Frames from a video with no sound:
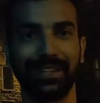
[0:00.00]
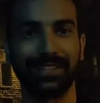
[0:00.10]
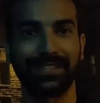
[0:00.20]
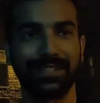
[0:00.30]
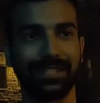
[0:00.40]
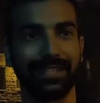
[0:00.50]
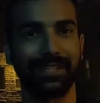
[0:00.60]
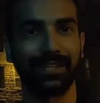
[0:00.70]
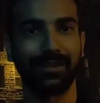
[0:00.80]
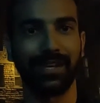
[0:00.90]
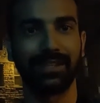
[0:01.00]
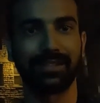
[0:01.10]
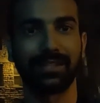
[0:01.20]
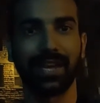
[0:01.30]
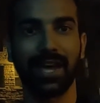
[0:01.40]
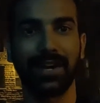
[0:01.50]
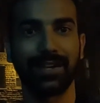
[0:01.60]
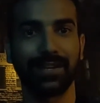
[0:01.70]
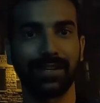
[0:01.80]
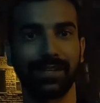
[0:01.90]
this is it, you know, Eastern
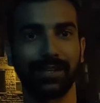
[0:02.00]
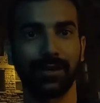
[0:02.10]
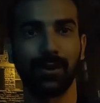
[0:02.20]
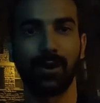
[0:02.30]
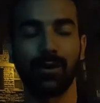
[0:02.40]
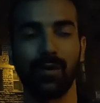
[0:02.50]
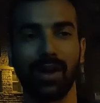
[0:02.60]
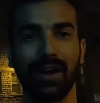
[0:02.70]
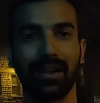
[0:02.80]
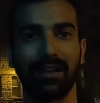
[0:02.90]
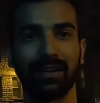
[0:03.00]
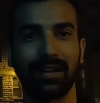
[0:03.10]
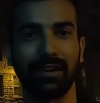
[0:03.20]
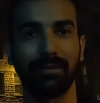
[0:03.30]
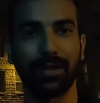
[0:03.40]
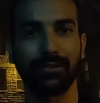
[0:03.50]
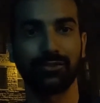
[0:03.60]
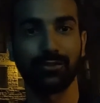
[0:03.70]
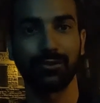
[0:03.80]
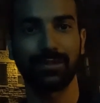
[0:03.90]
Canada. Au revoir, à
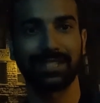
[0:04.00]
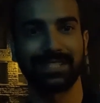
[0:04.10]
bientôt.